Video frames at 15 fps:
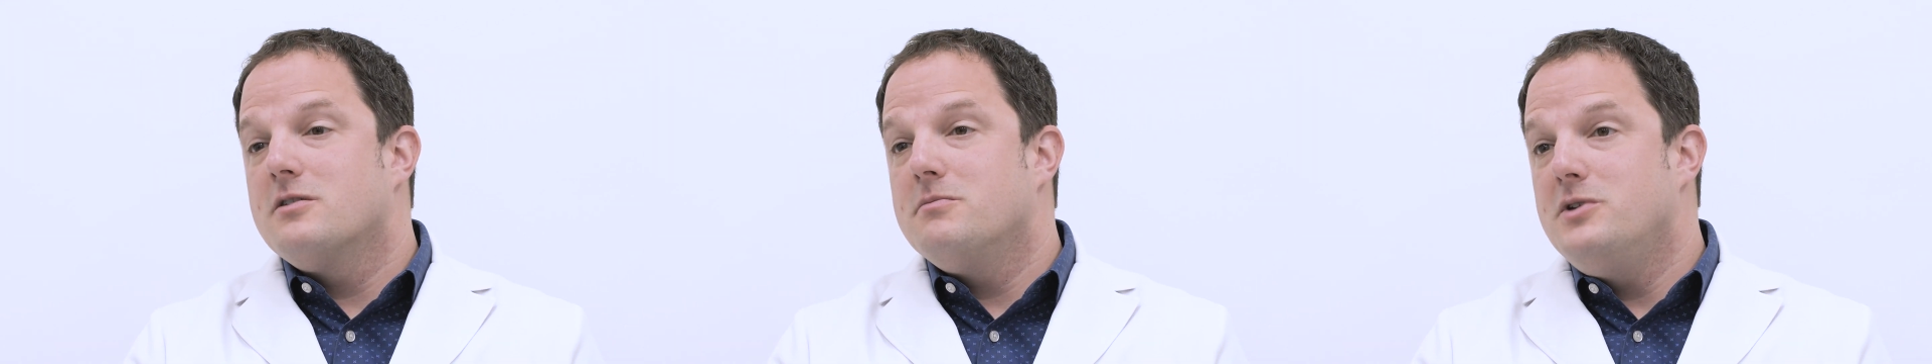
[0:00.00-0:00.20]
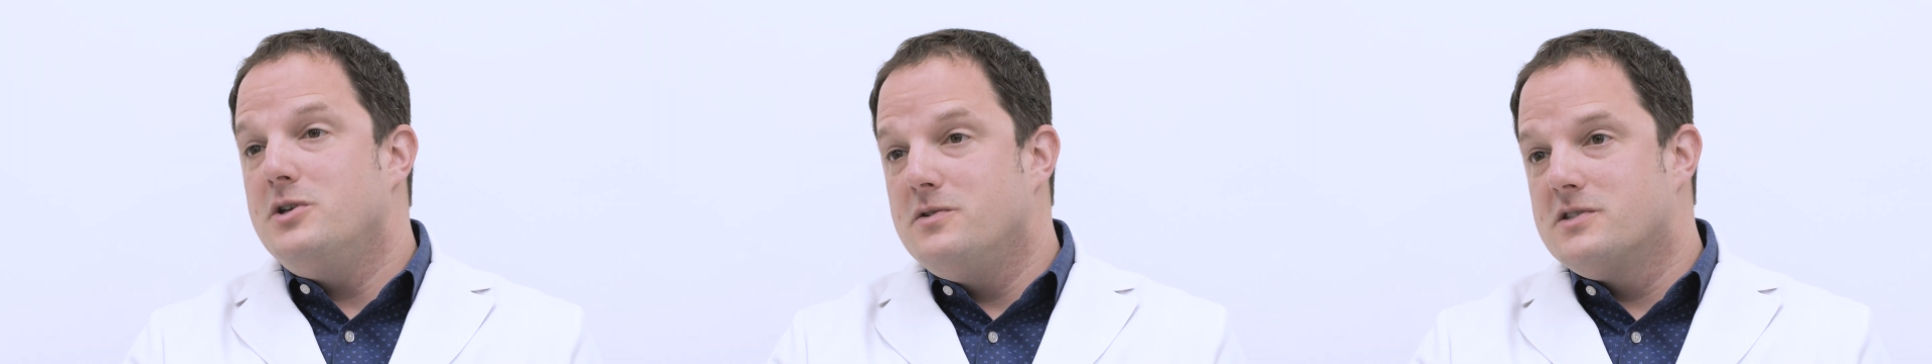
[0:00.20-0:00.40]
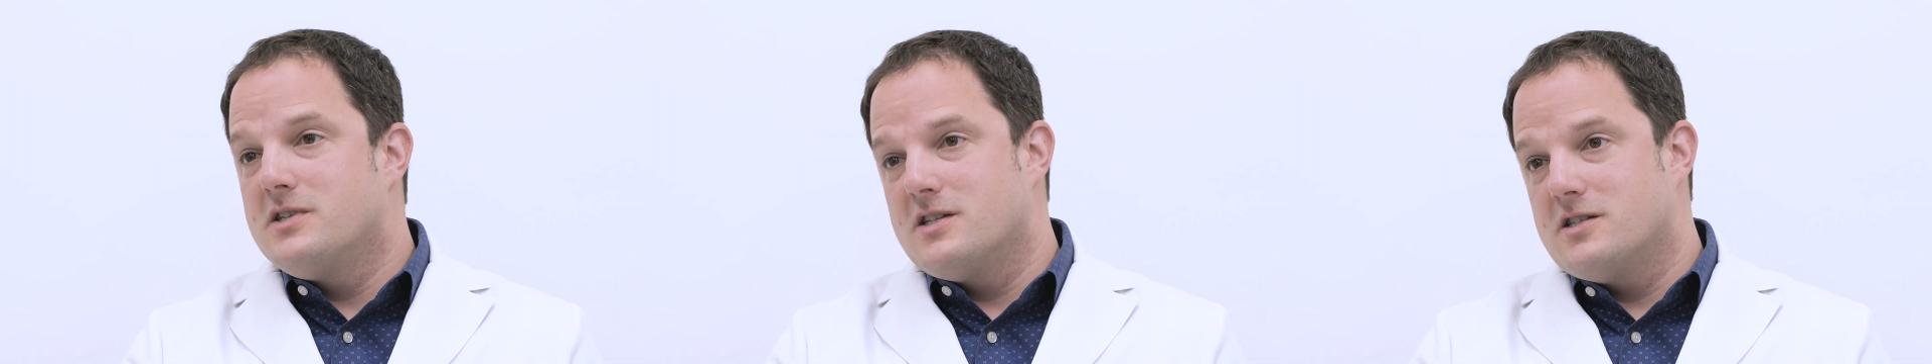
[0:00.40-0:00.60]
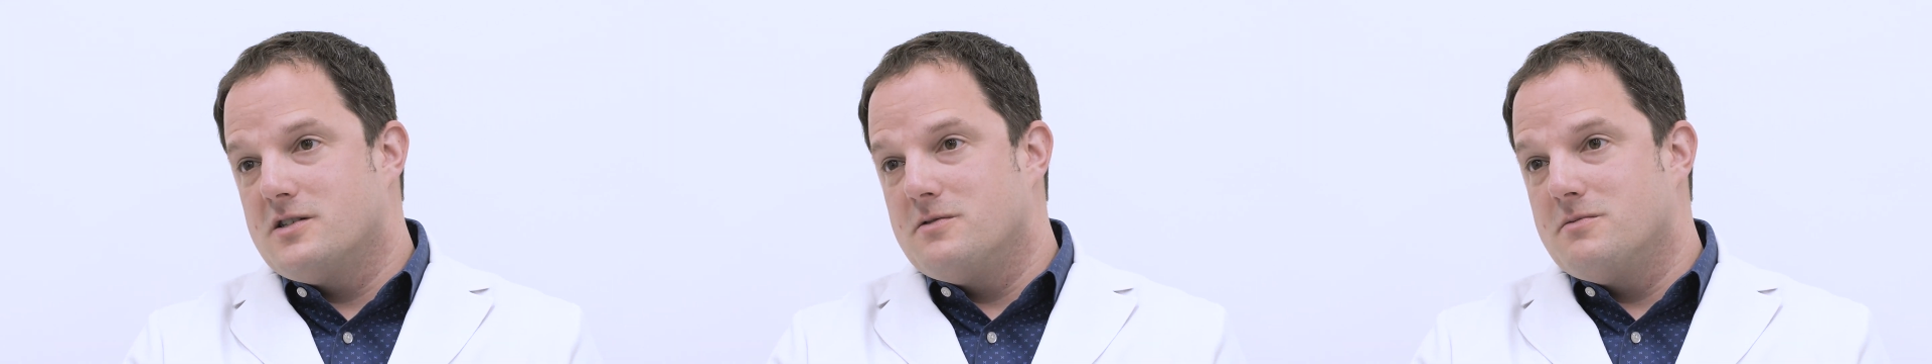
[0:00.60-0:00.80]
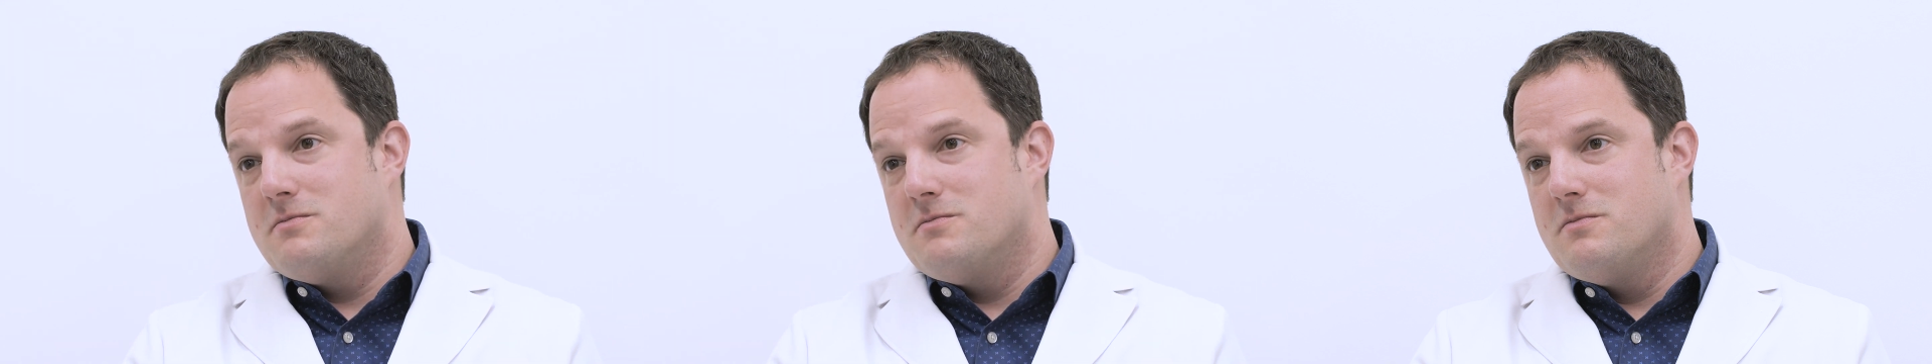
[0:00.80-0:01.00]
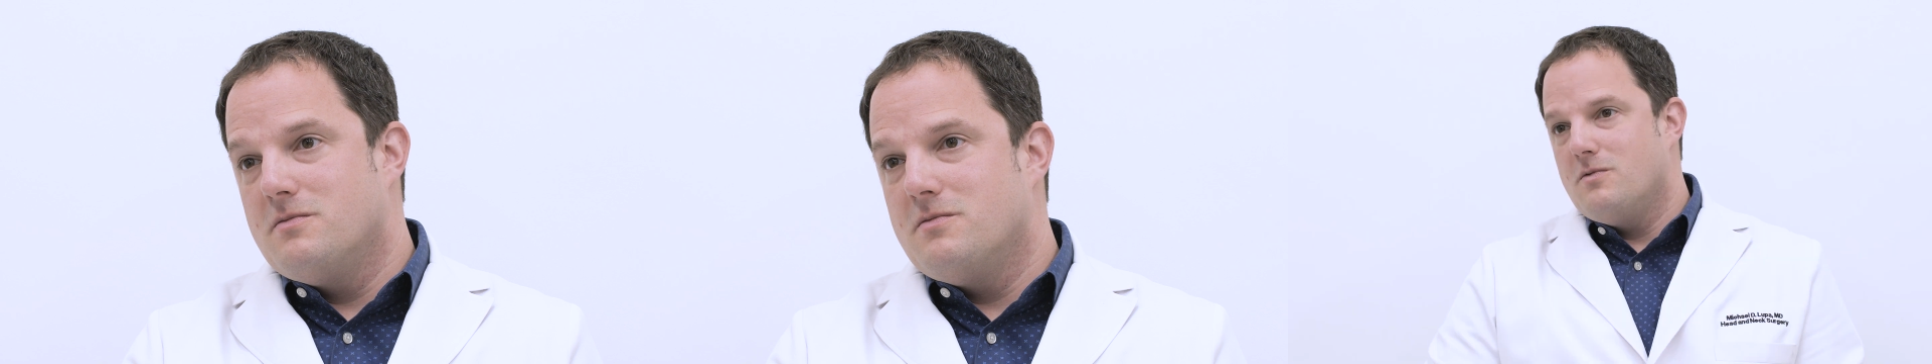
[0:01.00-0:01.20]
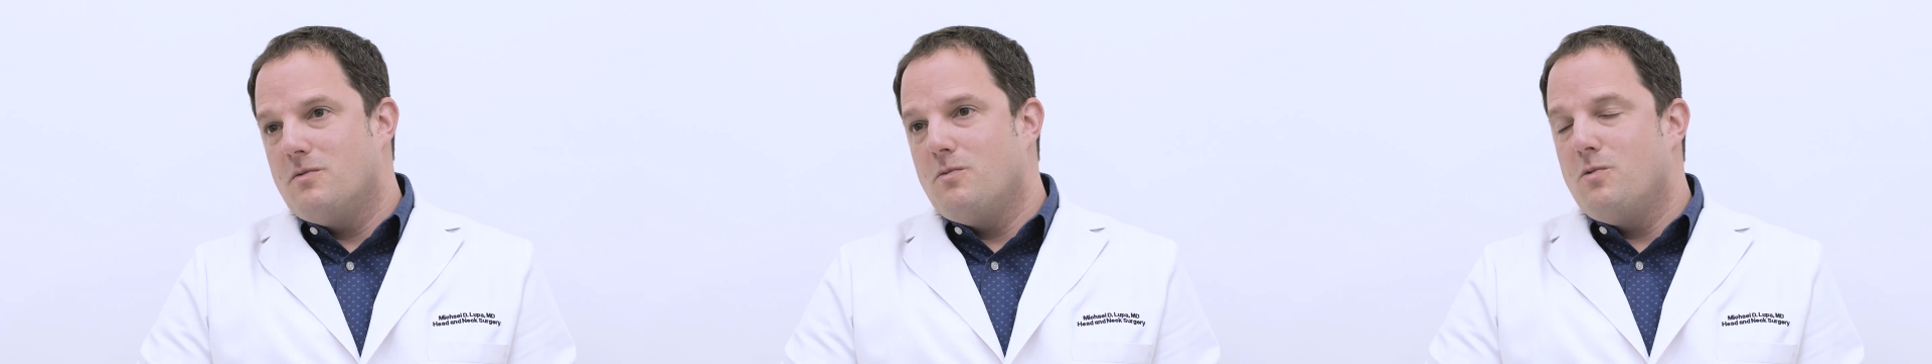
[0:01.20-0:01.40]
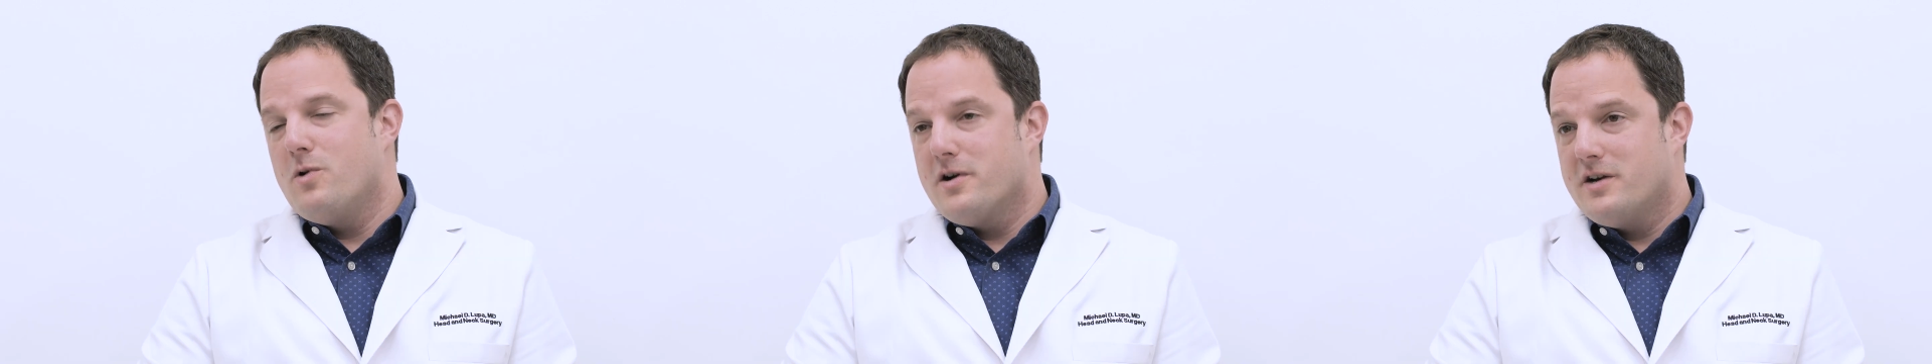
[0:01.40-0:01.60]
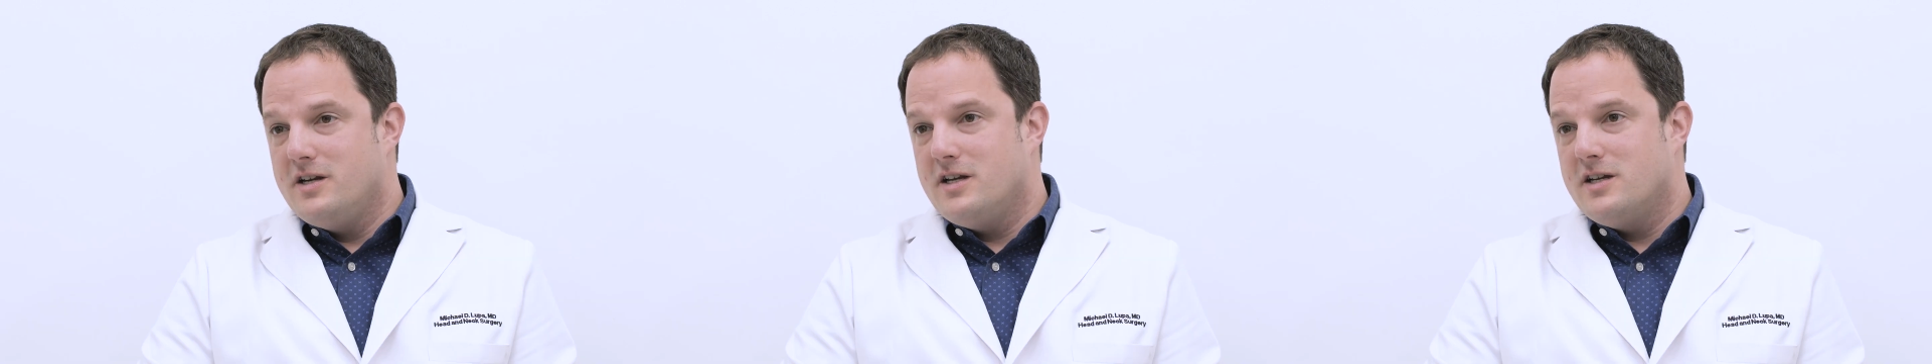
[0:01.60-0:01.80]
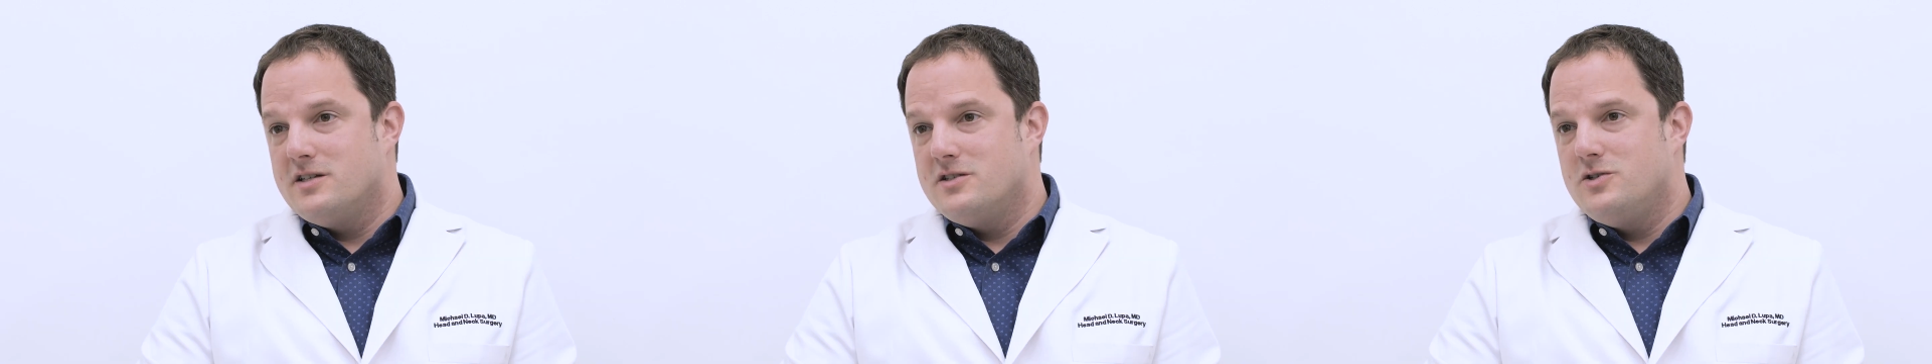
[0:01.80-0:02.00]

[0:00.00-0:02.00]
immune system working?